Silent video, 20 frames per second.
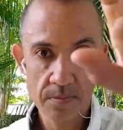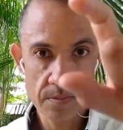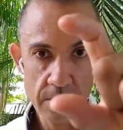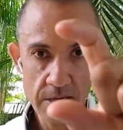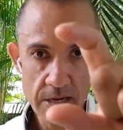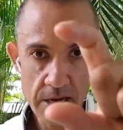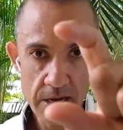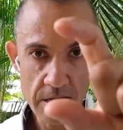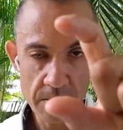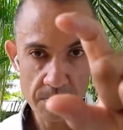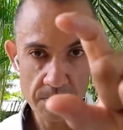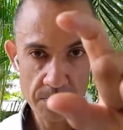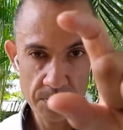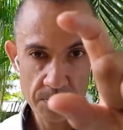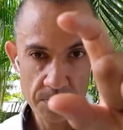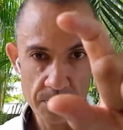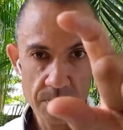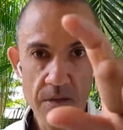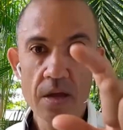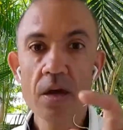here,
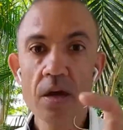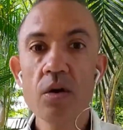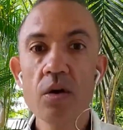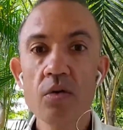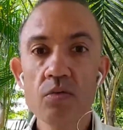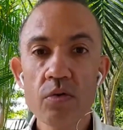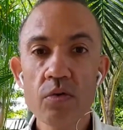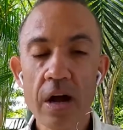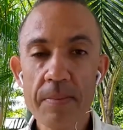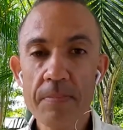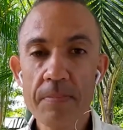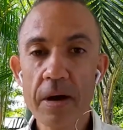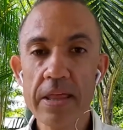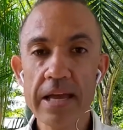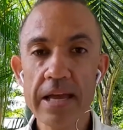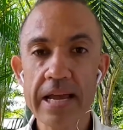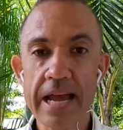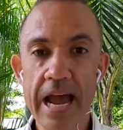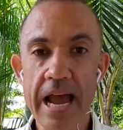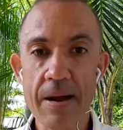right by
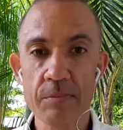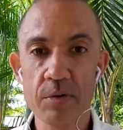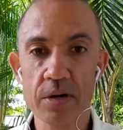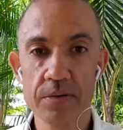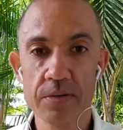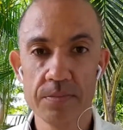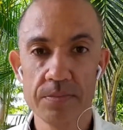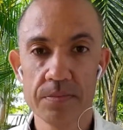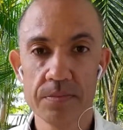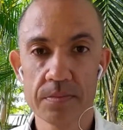the camera.